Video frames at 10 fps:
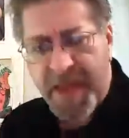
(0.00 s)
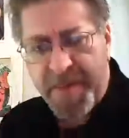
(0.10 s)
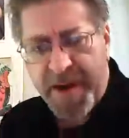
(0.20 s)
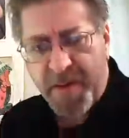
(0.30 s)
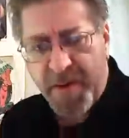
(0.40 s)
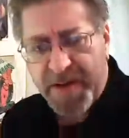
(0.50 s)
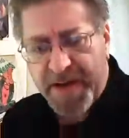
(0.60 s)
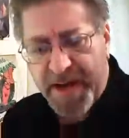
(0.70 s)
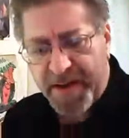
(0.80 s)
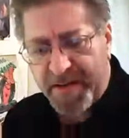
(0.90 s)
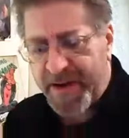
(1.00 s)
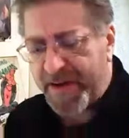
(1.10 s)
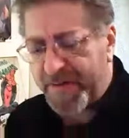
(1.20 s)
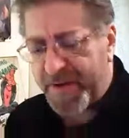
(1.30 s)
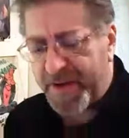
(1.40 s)
But I wanted to get on
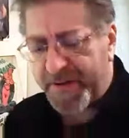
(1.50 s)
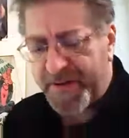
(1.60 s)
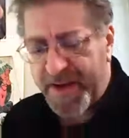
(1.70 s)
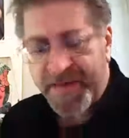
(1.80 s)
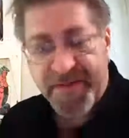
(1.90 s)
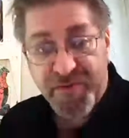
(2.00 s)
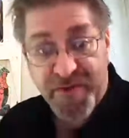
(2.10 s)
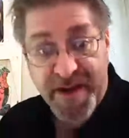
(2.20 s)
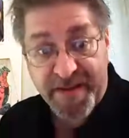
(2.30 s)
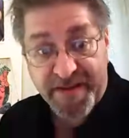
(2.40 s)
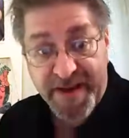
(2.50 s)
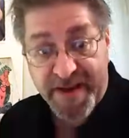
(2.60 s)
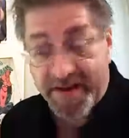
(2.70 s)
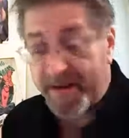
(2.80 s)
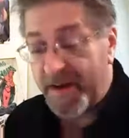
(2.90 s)
after LCS and try this
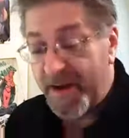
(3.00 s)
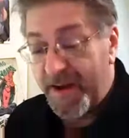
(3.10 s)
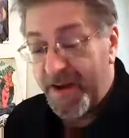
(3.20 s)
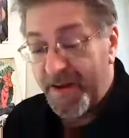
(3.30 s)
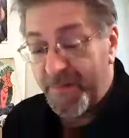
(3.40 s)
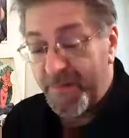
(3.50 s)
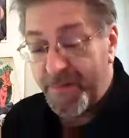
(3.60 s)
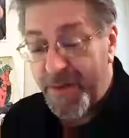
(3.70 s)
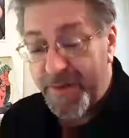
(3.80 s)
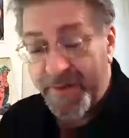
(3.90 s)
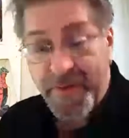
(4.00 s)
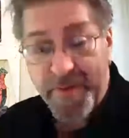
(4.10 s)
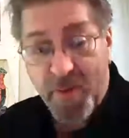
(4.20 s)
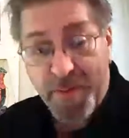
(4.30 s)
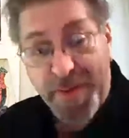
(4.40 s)
out, probably
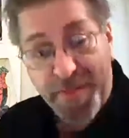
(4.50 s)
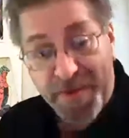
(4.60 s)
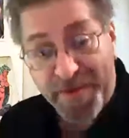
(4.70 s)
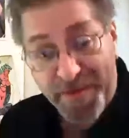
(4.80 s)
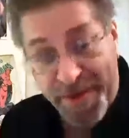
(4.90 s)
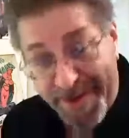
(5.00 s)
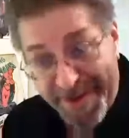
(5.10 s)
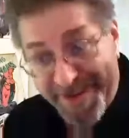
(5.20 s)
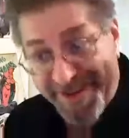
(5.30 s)
when more people are awake.